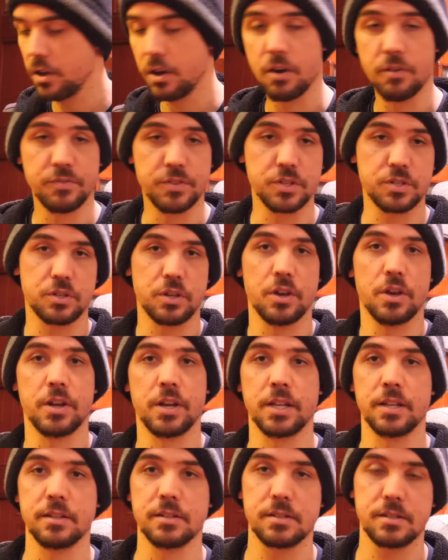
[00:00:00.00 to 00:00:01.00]
of the
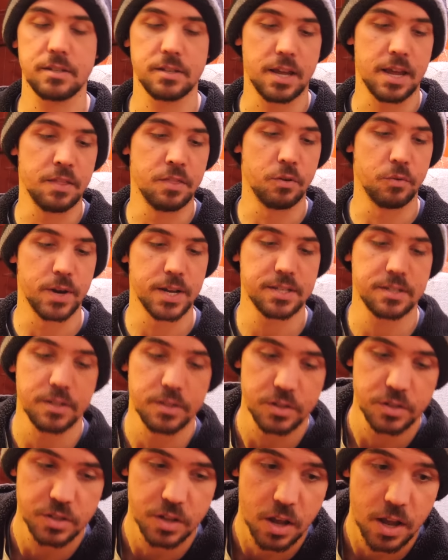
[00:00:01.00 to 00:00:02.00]
skirtings and the rest of
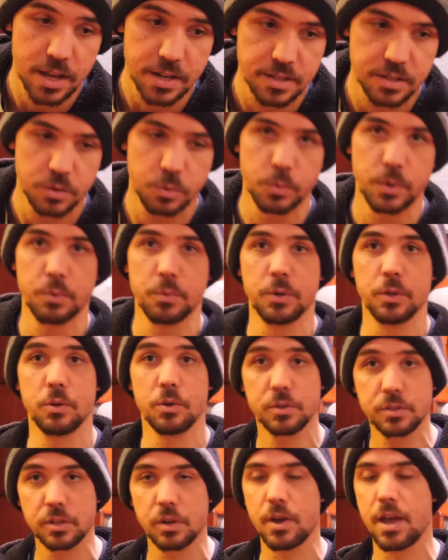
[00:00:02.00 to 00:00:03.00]
the sides that we will
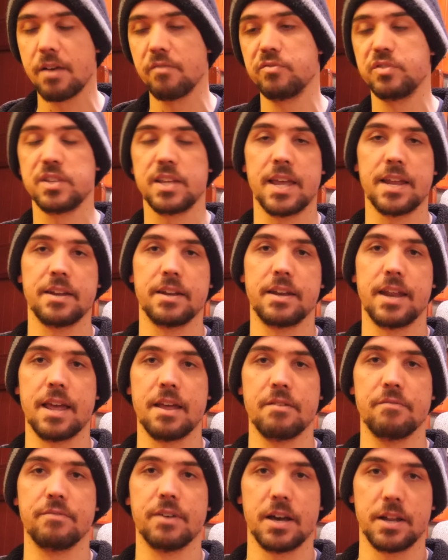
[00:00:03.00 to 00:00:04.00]
also have sanded
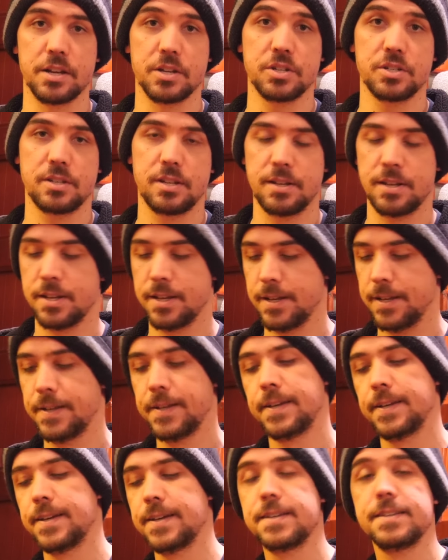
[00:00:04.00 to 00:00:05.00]
and varnished.
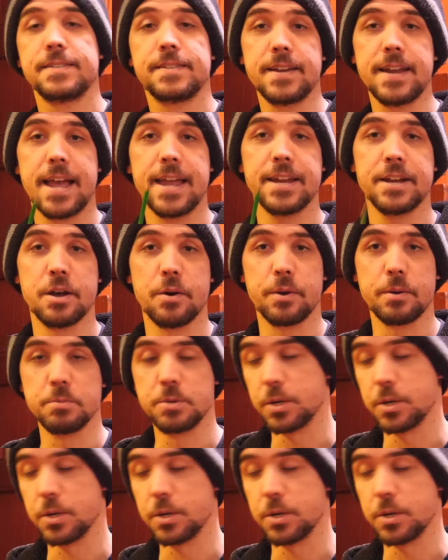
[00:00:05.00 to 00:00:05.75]
So now you know what I'm